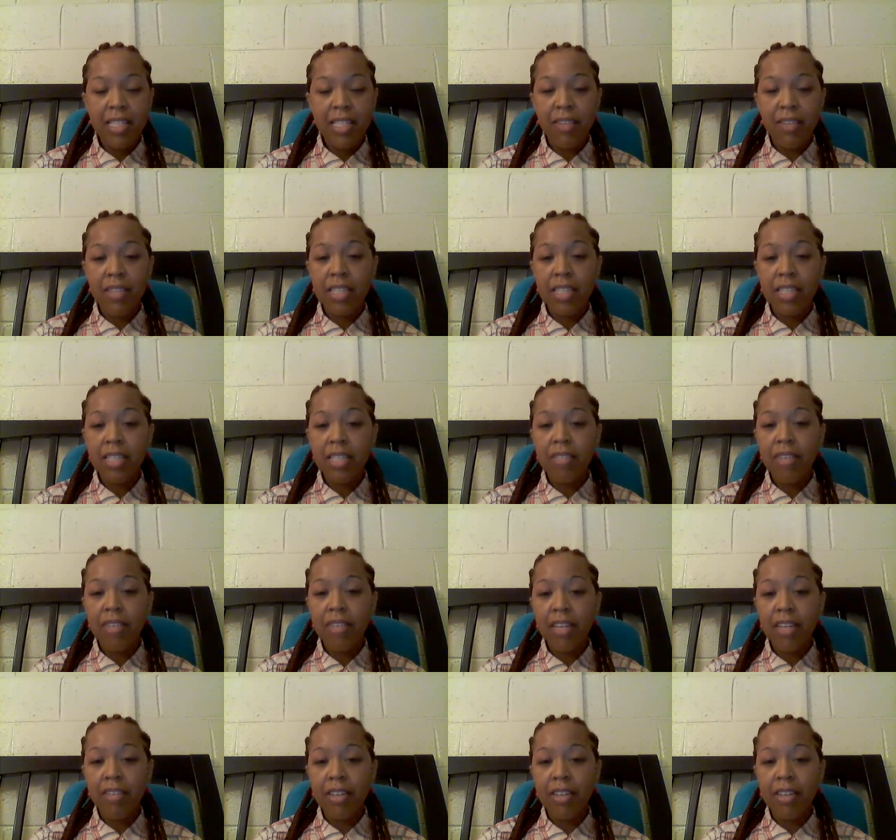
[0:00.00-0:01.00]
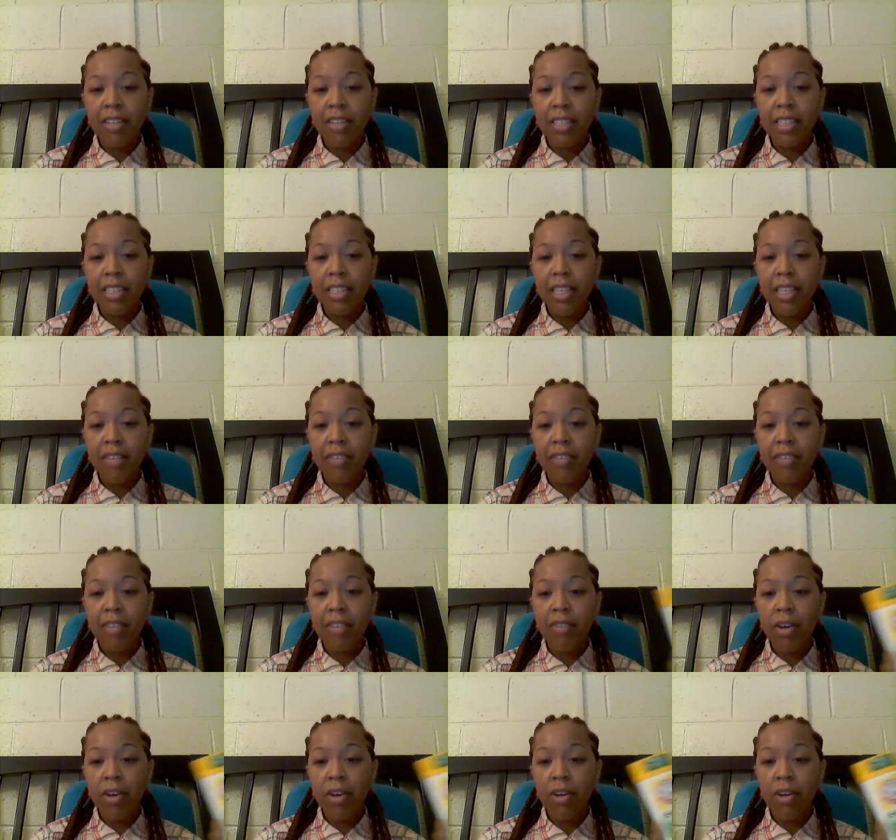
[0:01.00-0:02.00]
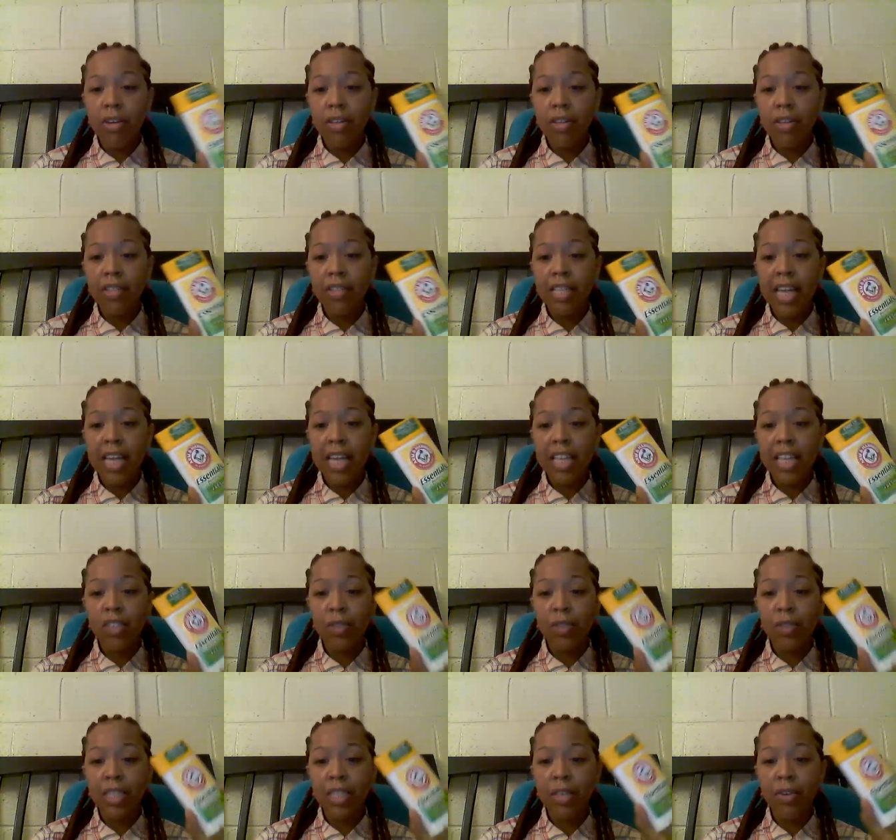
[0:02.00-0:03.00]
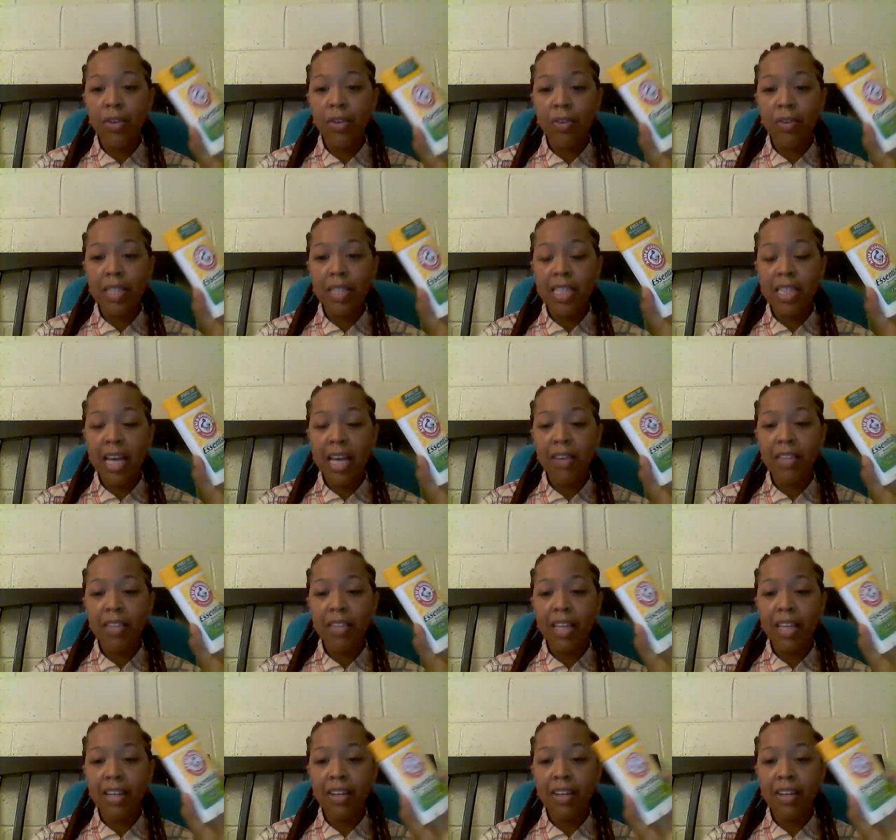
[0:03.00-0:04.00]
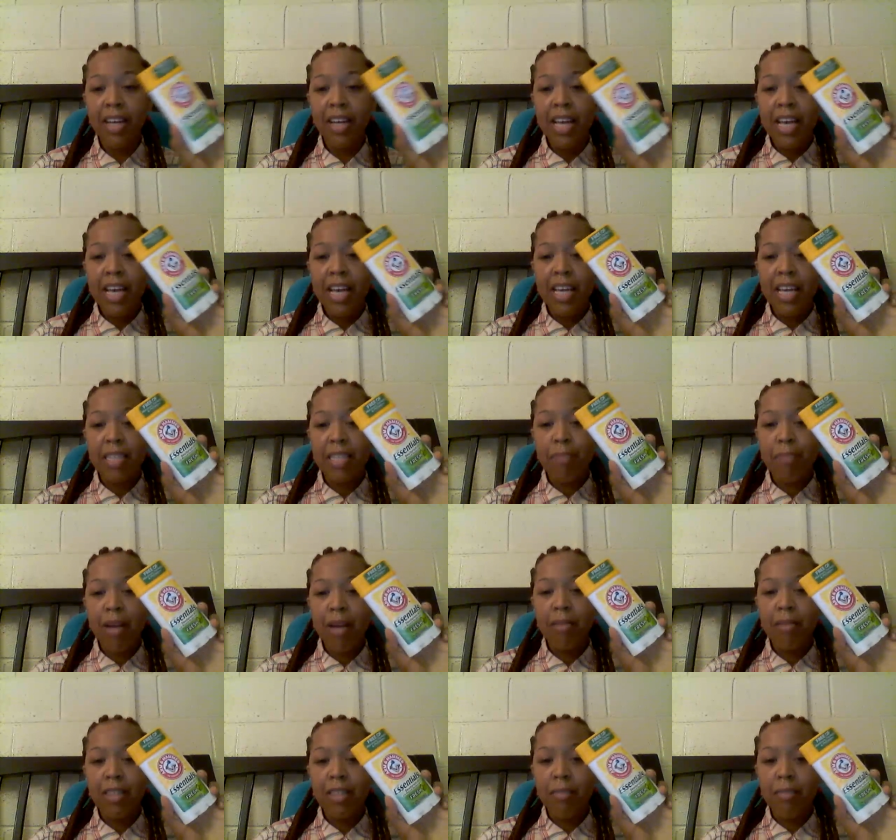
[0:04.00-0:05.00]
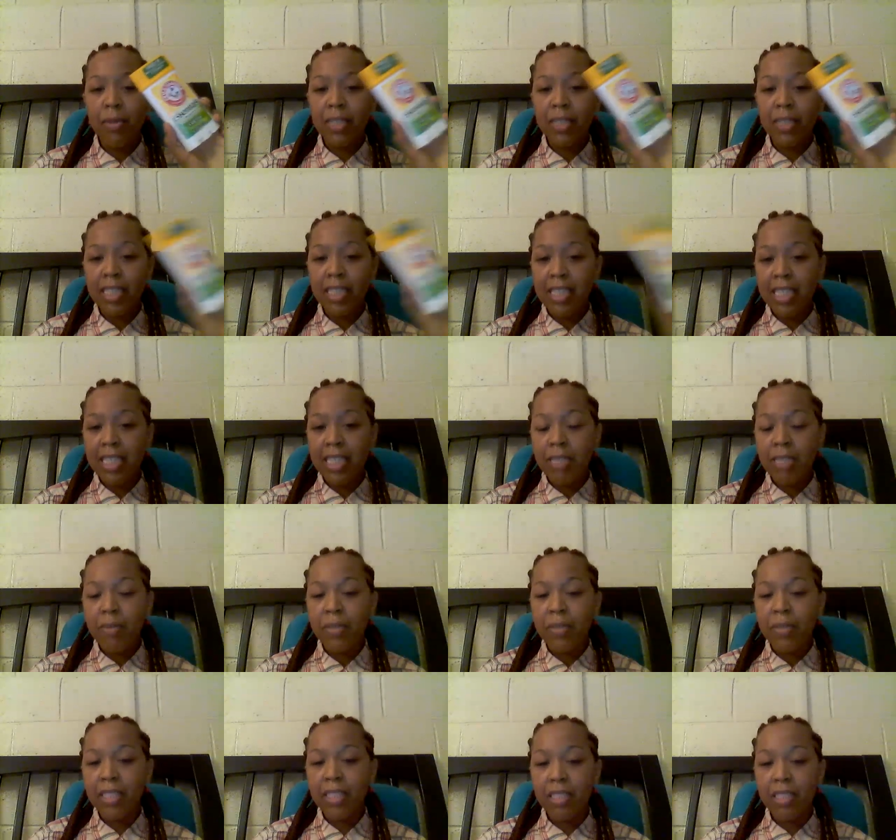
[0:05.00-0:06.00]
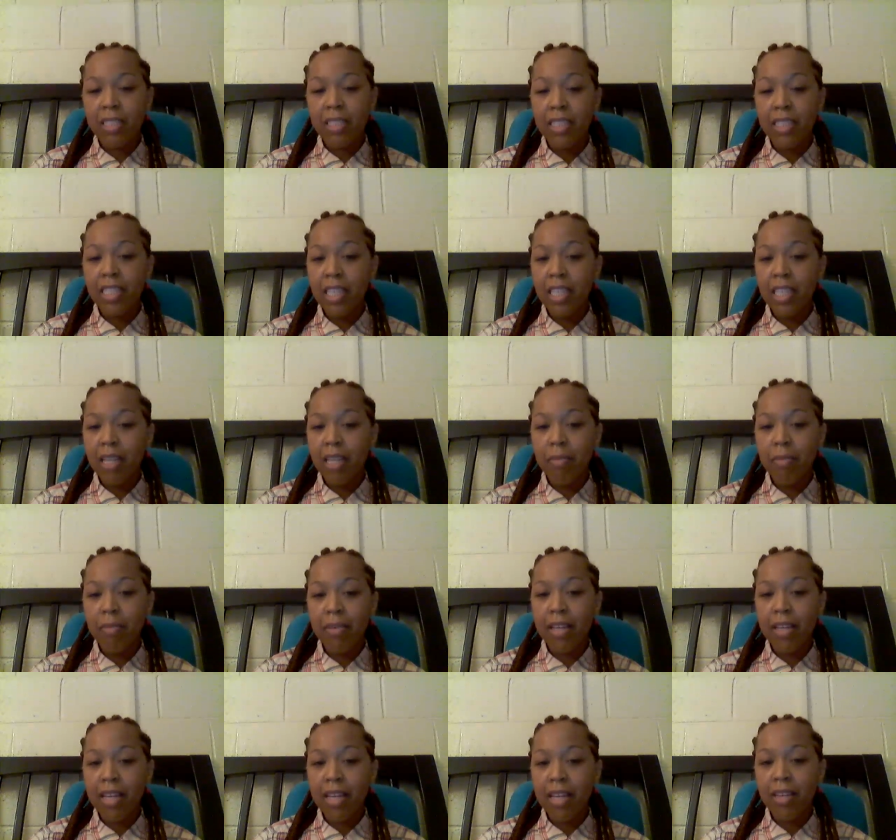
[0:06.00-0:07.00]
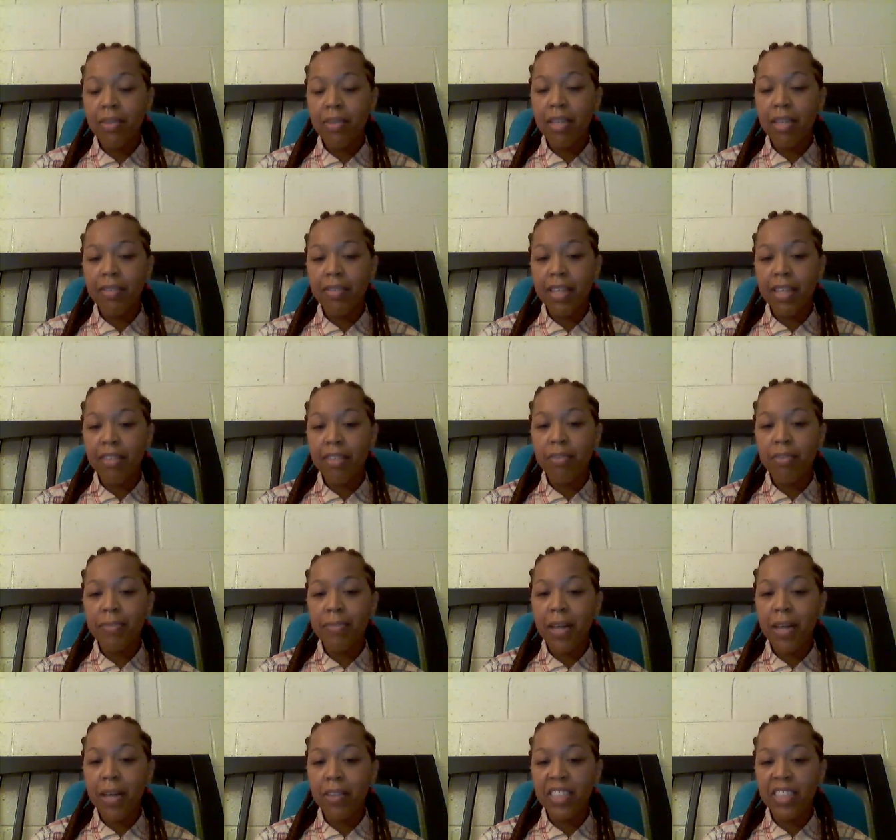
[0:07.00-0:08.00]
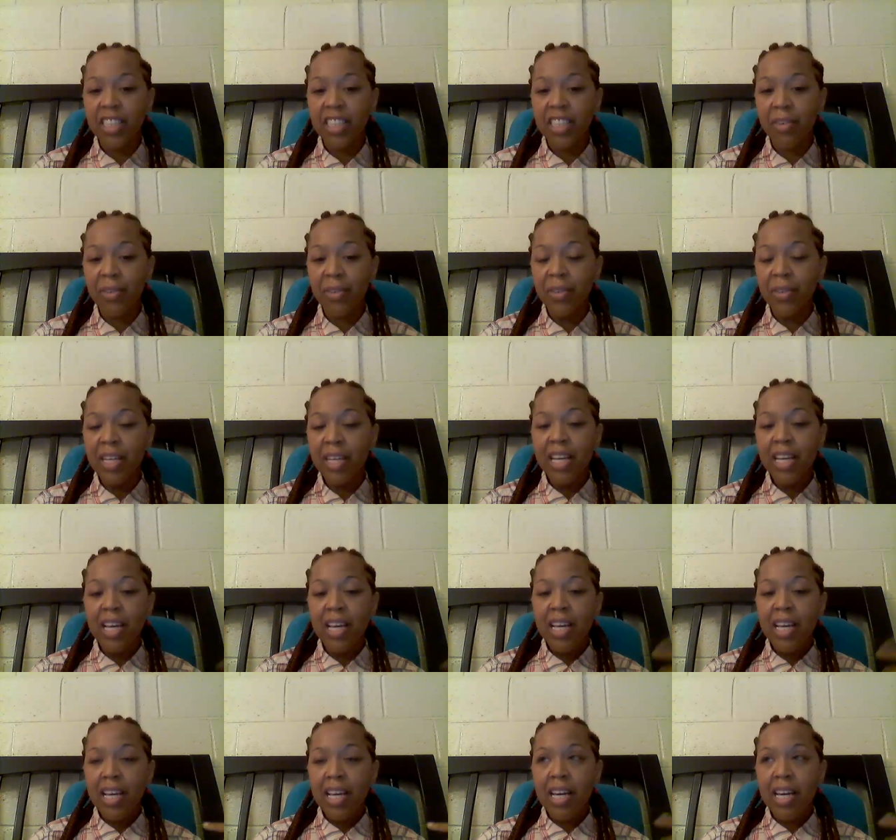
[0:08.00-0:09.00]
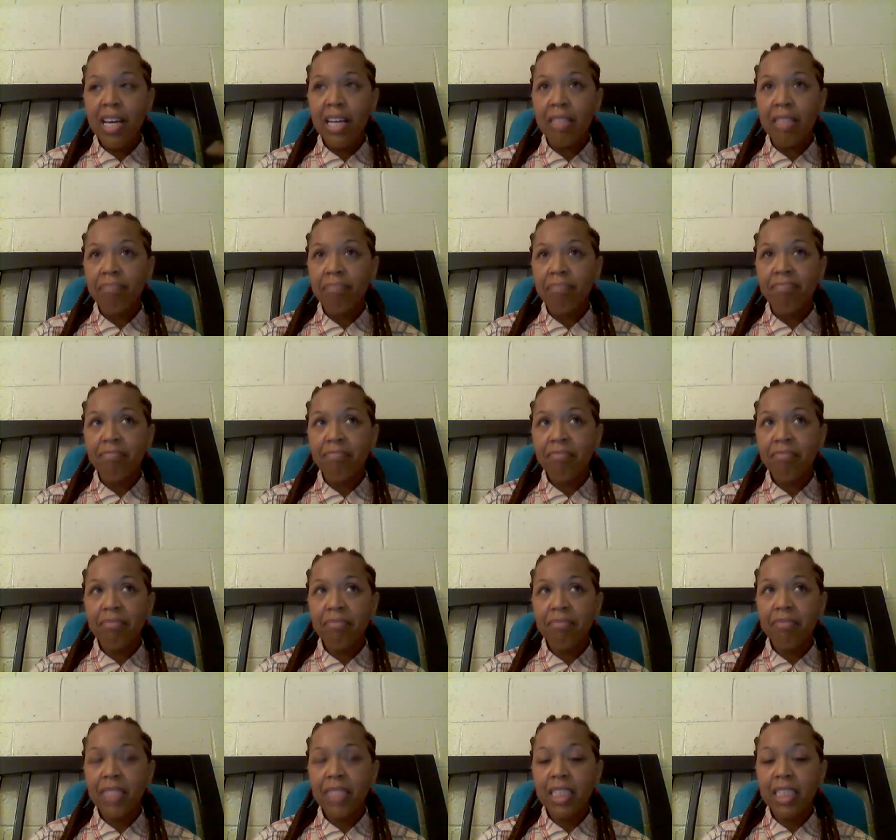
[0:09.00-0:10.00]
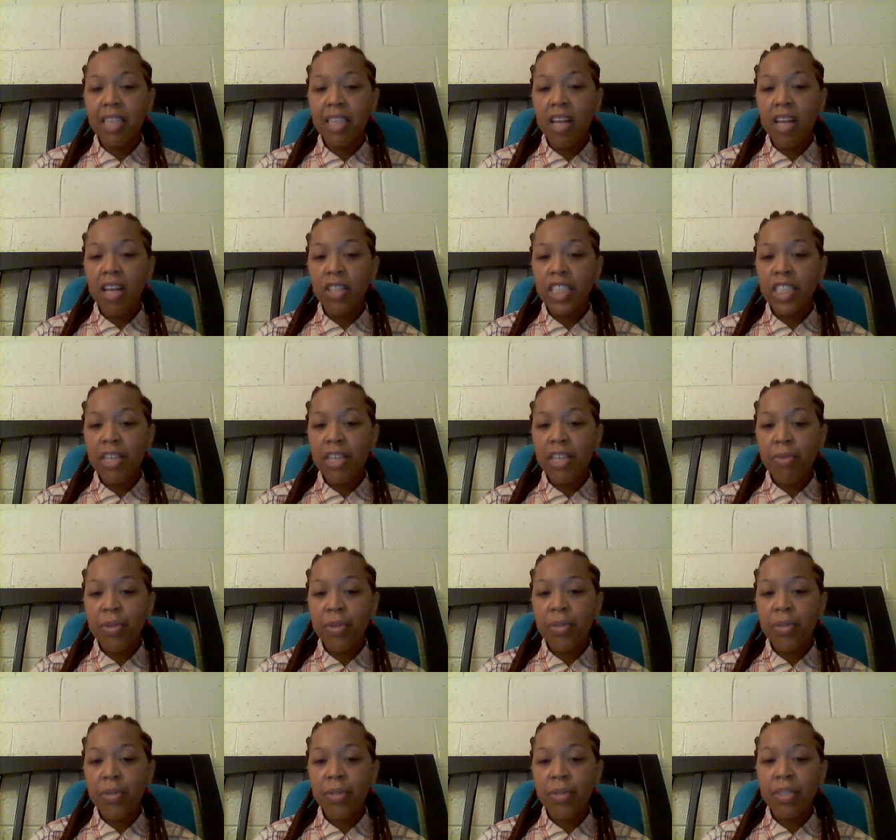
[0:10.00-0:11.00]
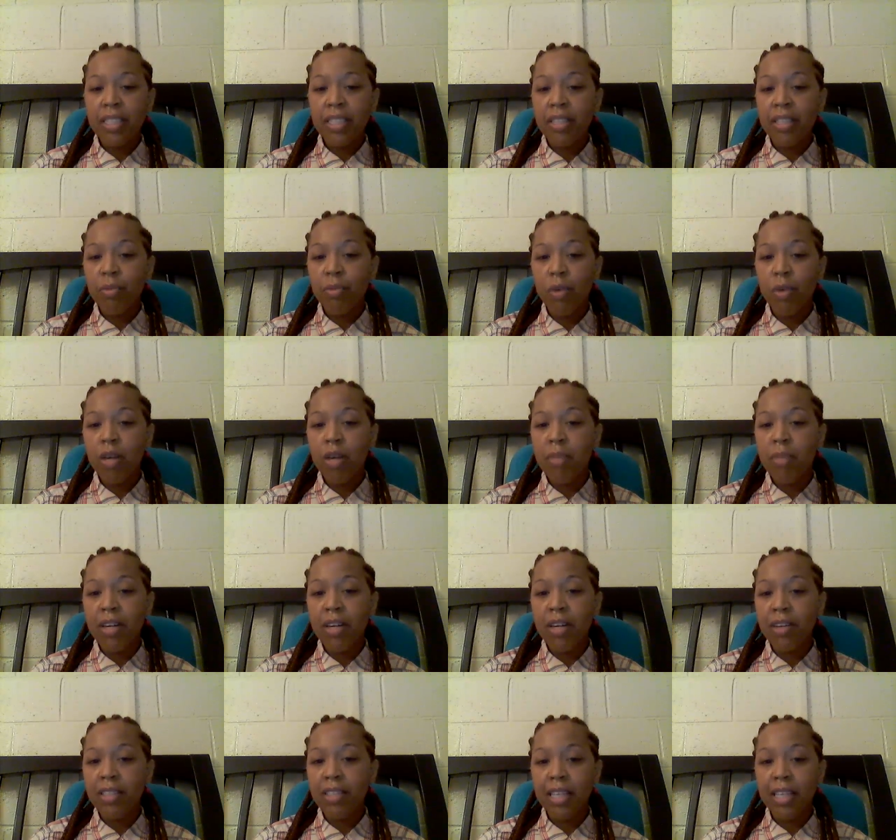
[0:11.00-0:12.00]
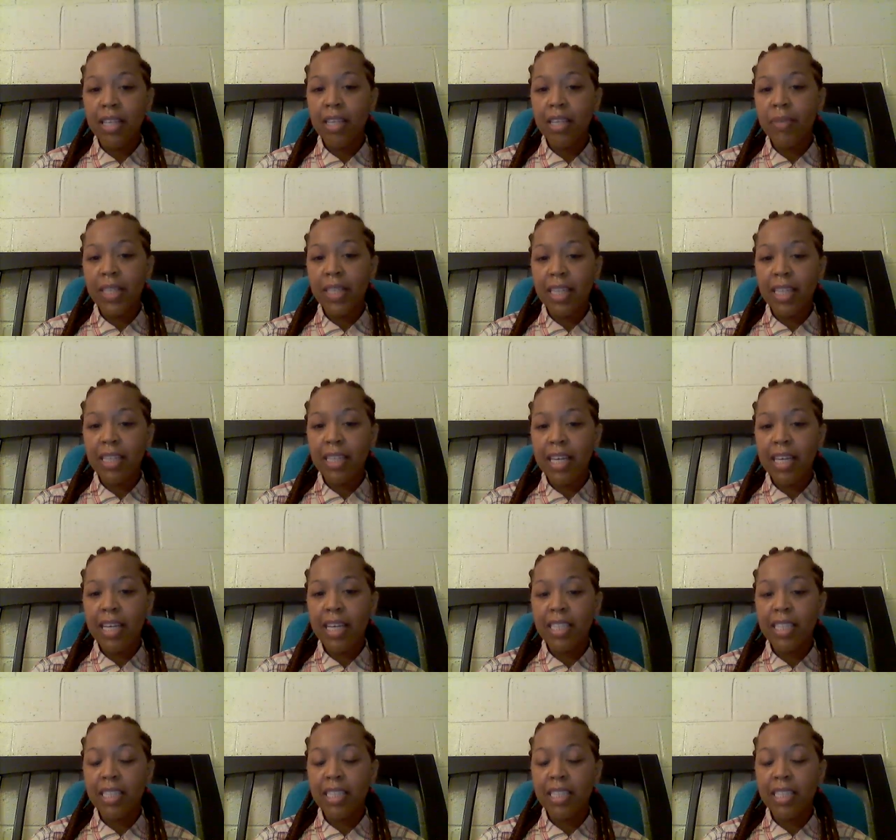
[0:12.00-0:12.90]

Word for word: So this is very, very good stuff. And of all the natural deodorants out there, it's probably the most accessible. It's cheap. You can even get it from Dollar General. Dollar General, Walmart, anywhere like that.